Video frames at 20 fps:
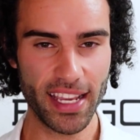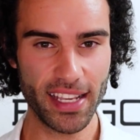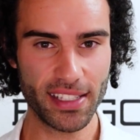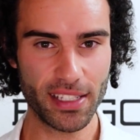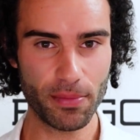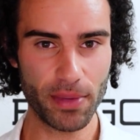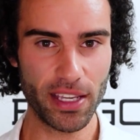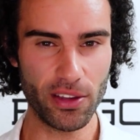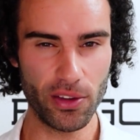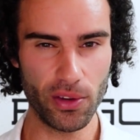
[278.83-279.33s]
need
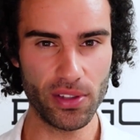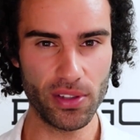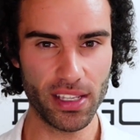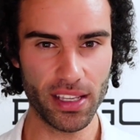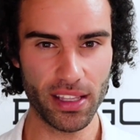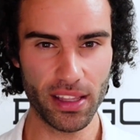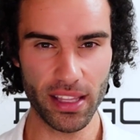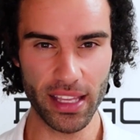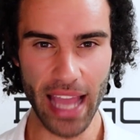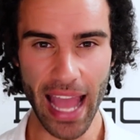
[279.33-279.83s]
to be
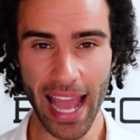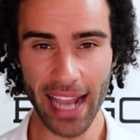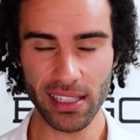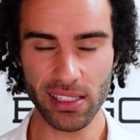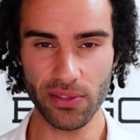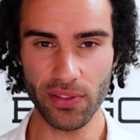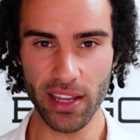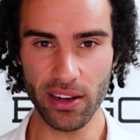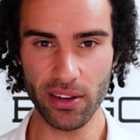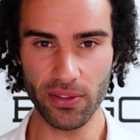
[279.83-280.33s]
using the
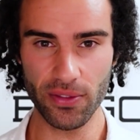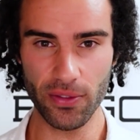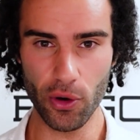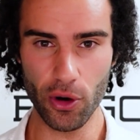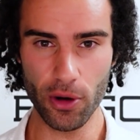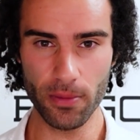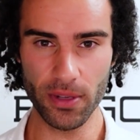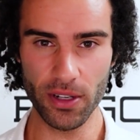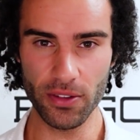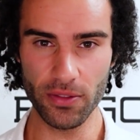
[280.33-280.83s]
activated
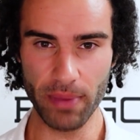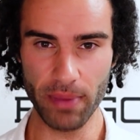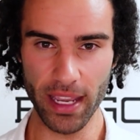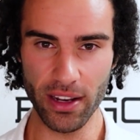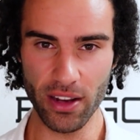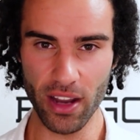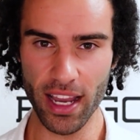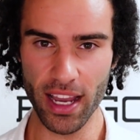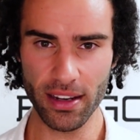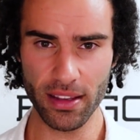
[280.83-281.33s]
form of
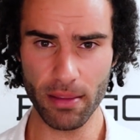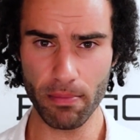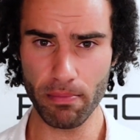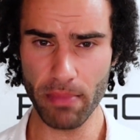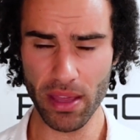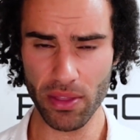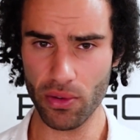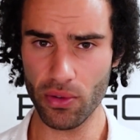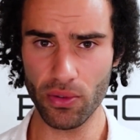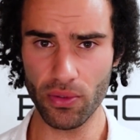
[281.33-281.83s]
B9, the
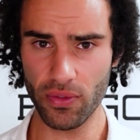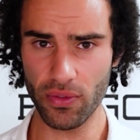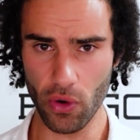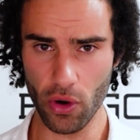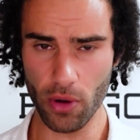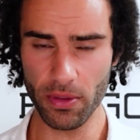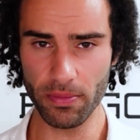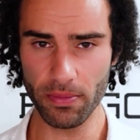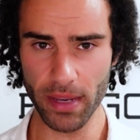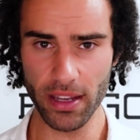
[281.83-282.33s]
methyl
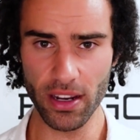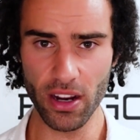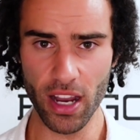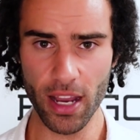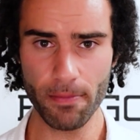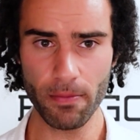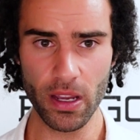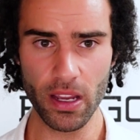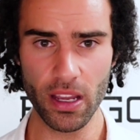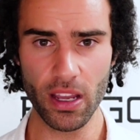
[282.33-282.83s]
form of
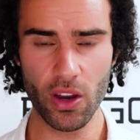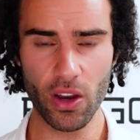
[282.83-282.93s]
B9,